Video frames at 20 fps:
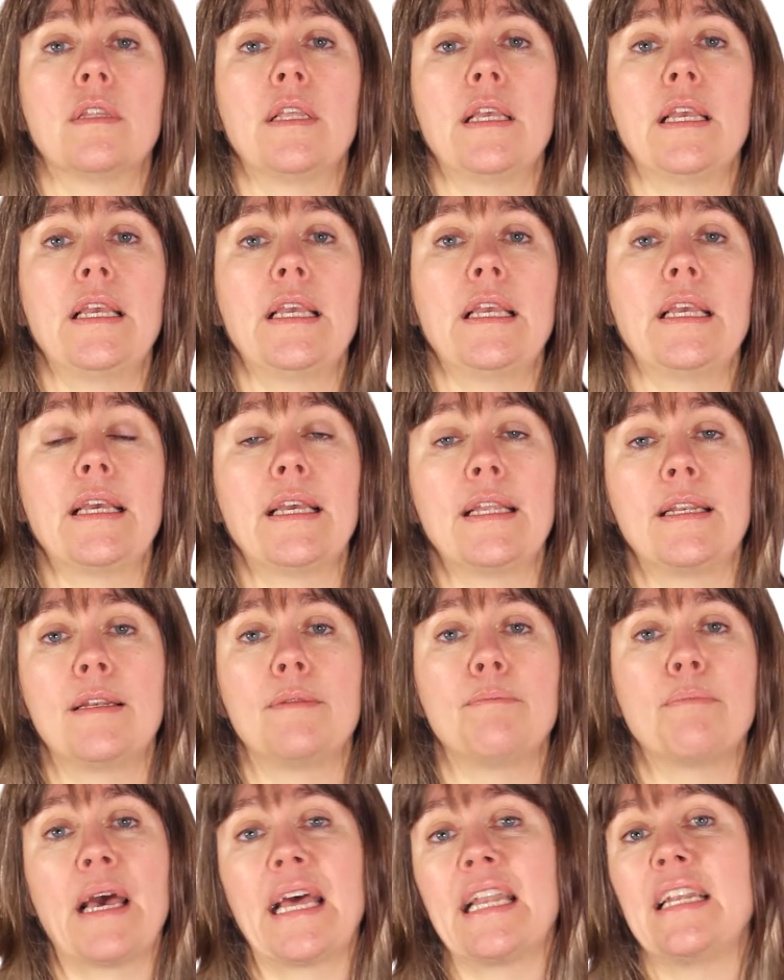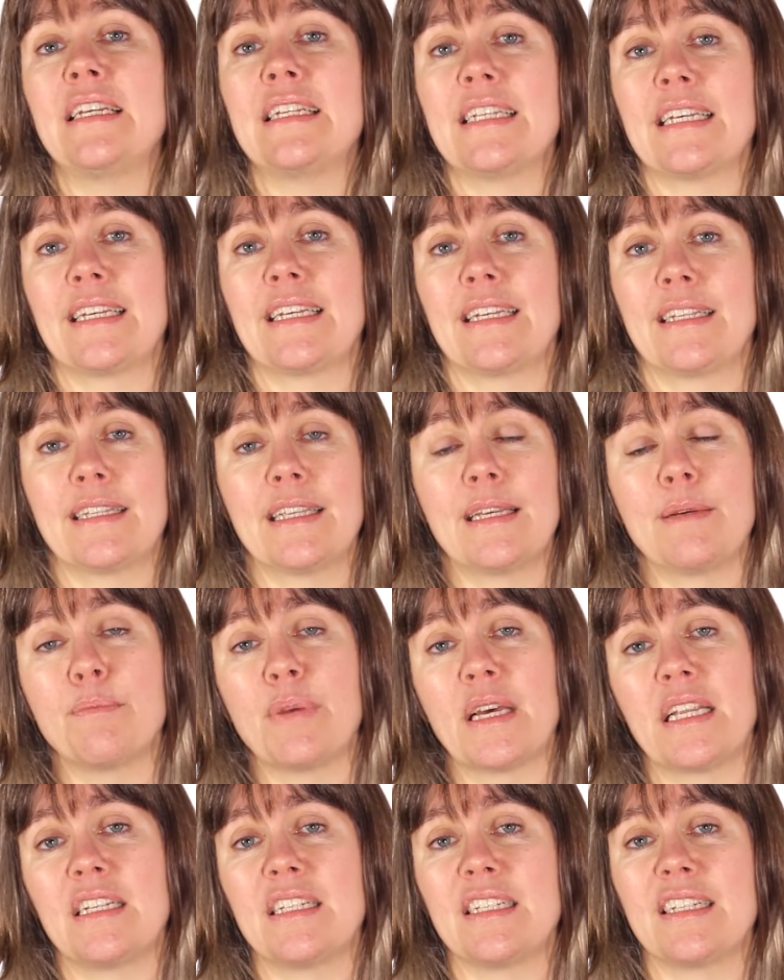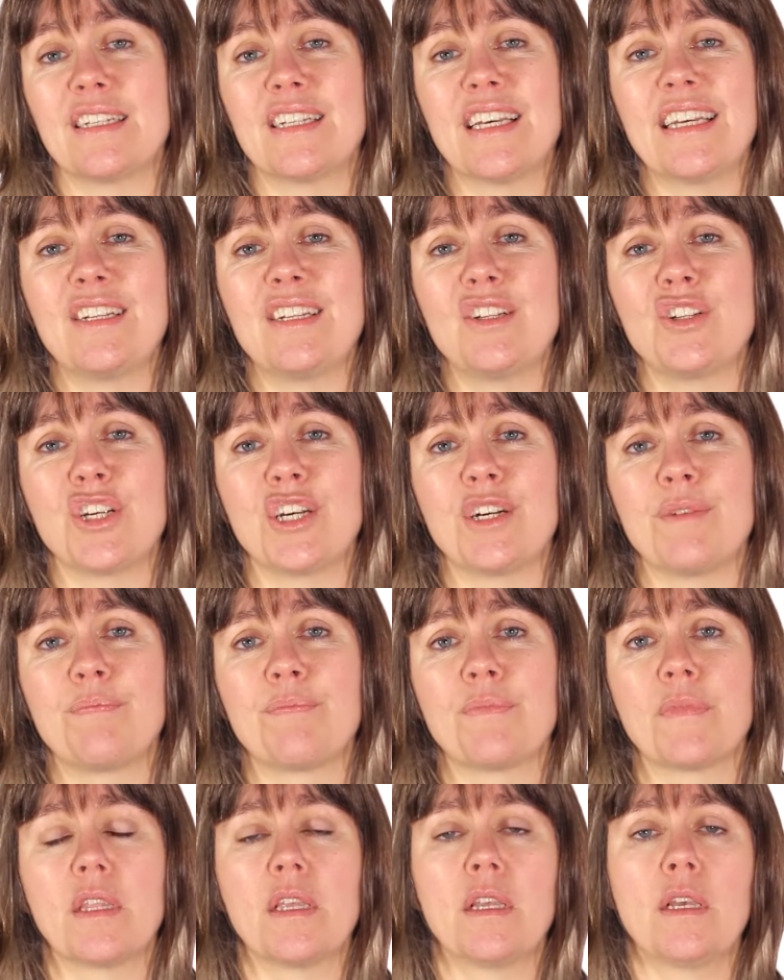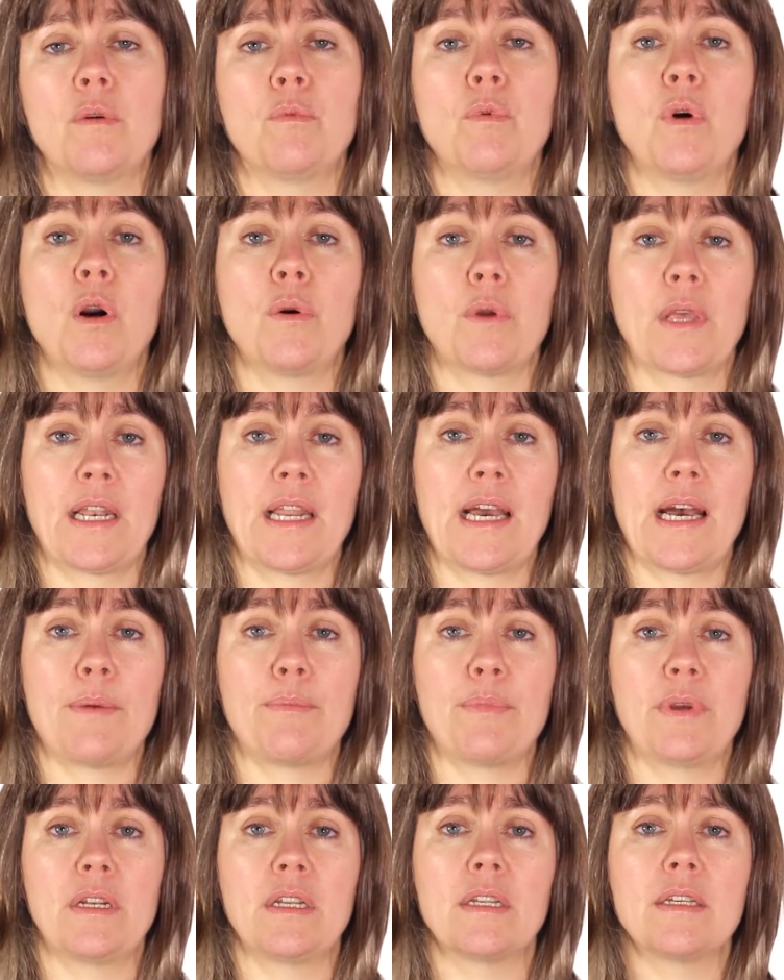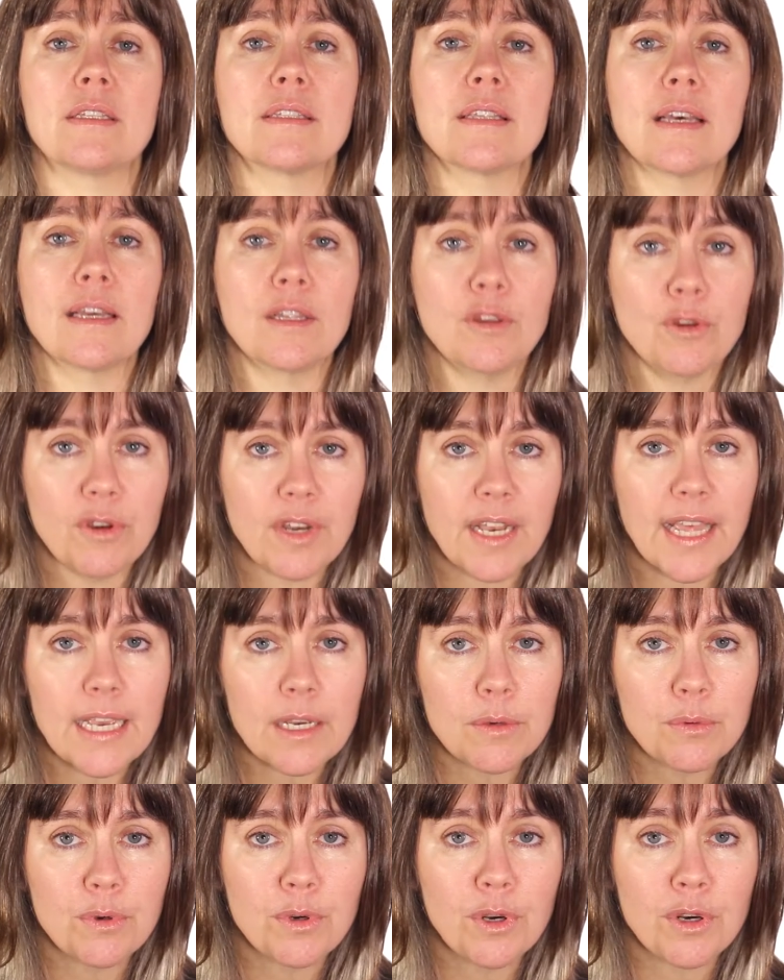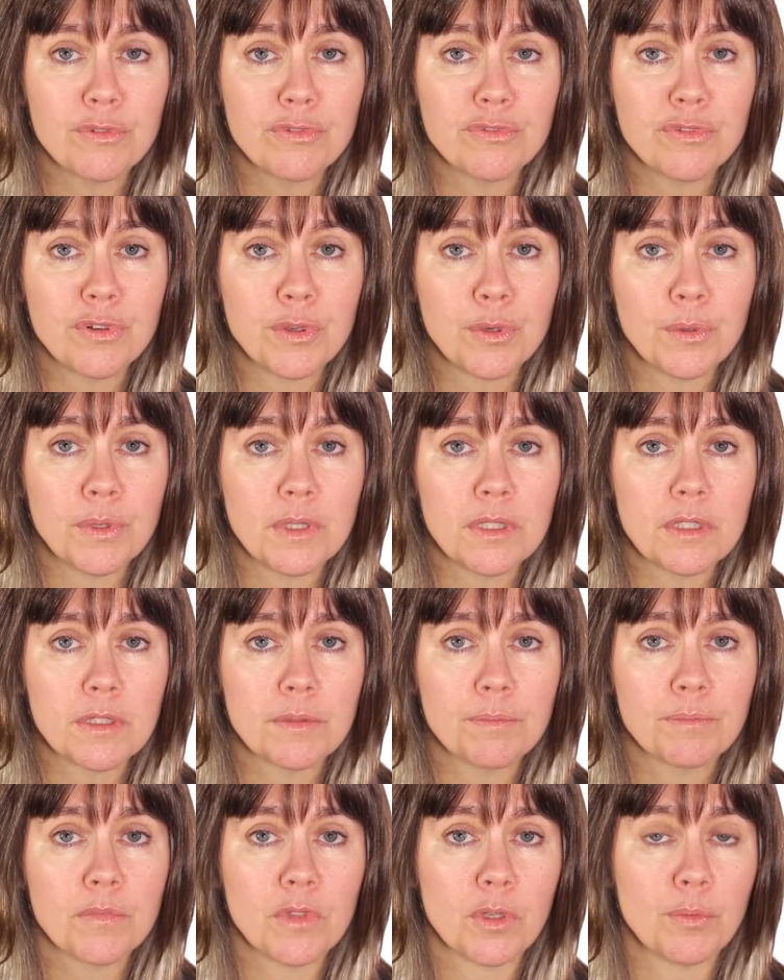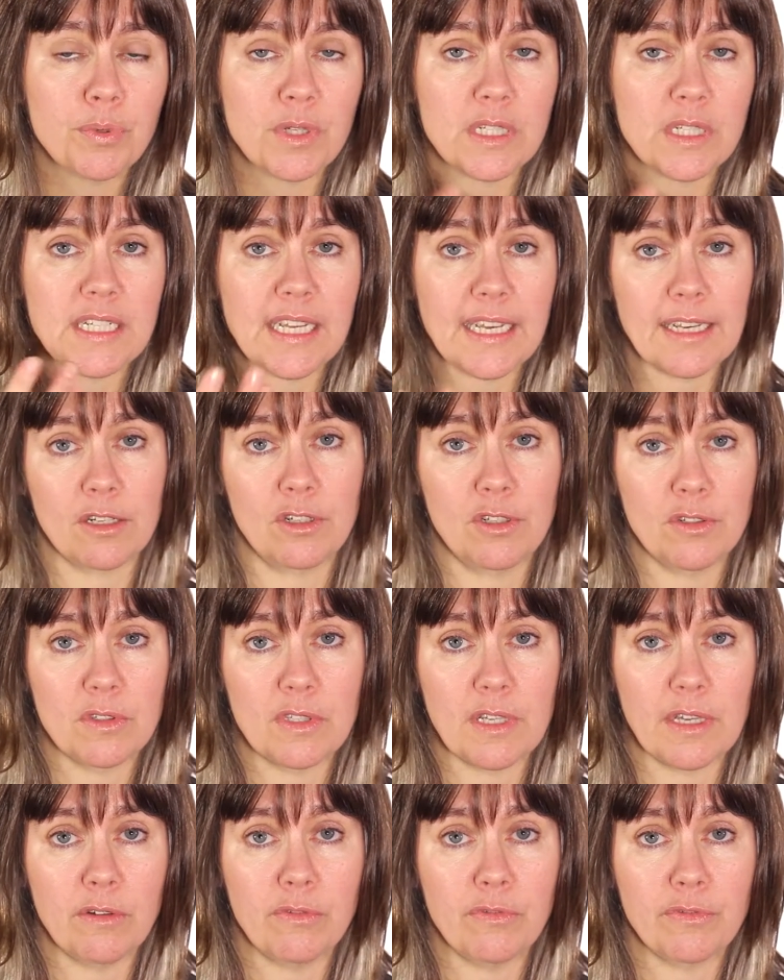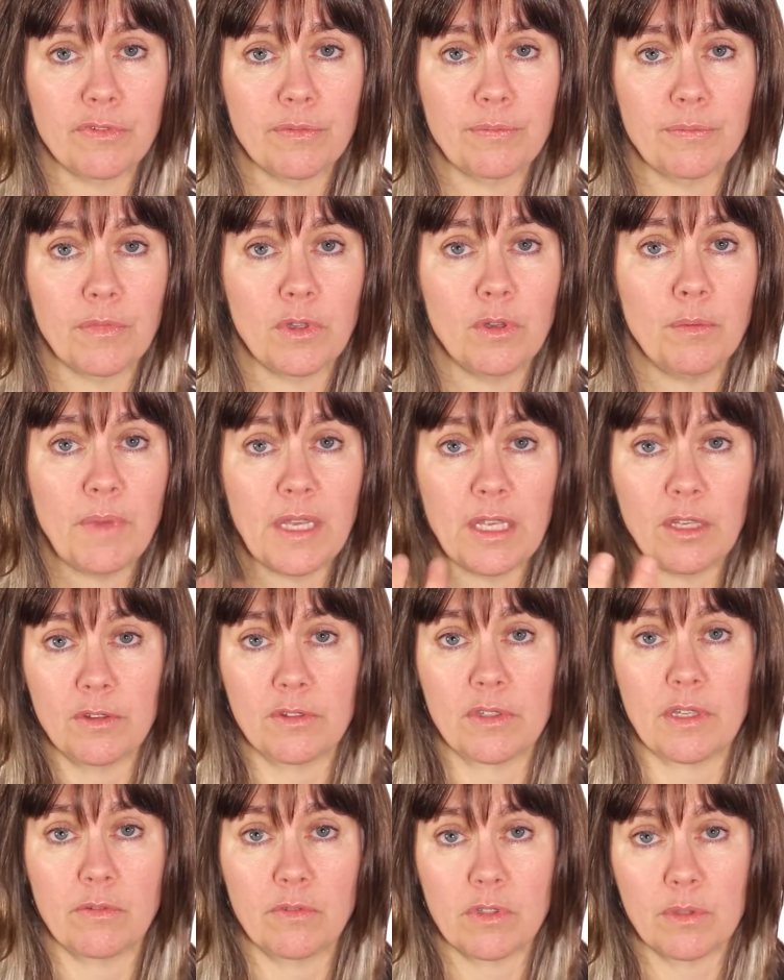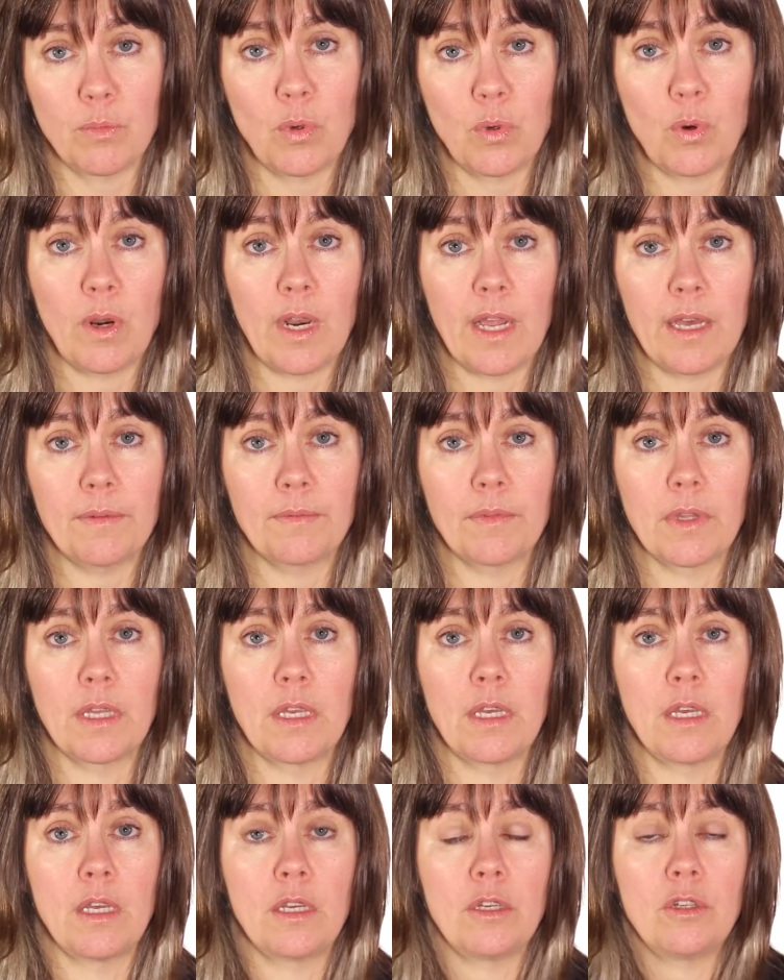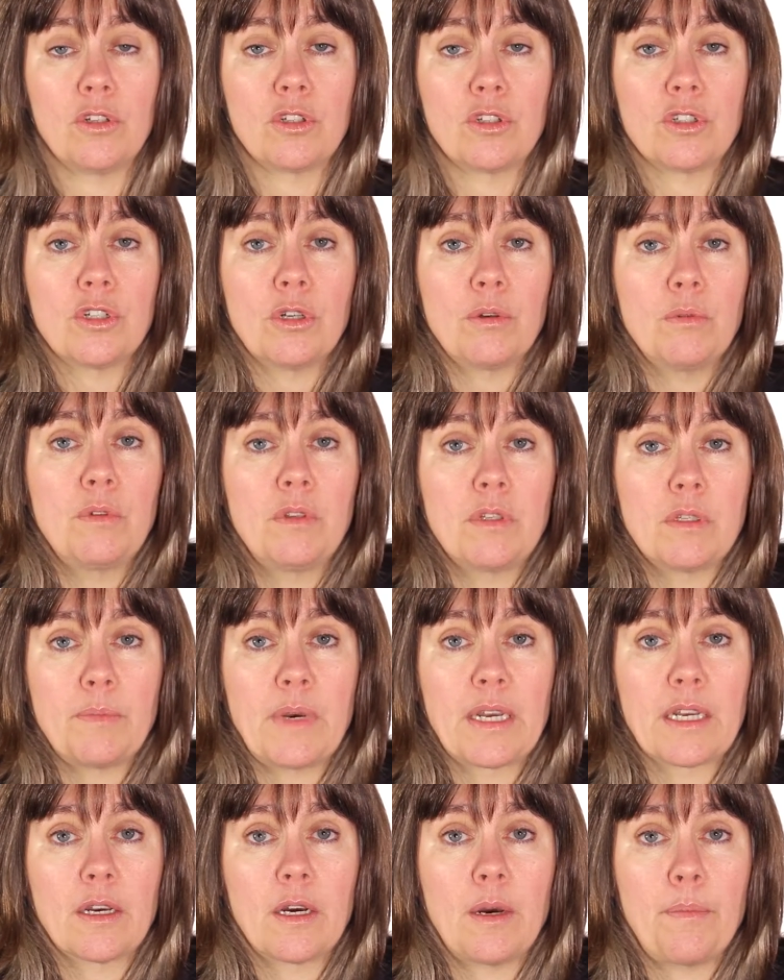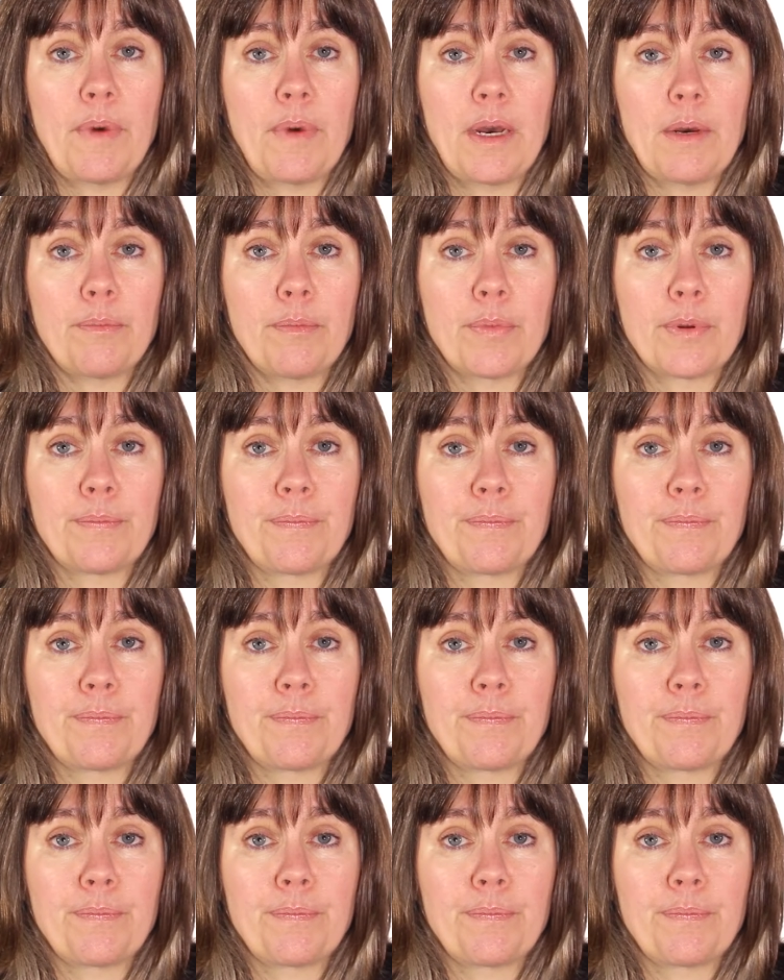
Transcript: the impending danger, what can happen is that your neck will go forward to protect yourself. You make yourself smaller, your shoulders might come up,